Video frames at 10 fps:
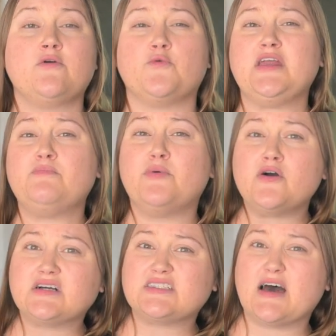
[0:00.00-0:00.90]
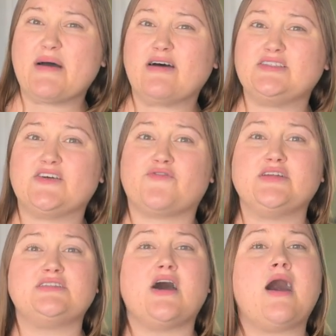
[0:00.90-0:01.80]
Read books about
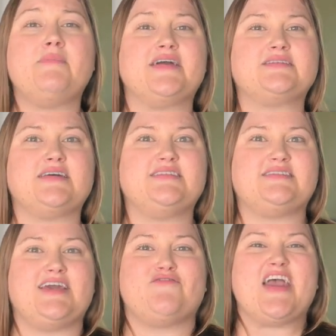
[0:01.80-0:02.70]
different topics and see if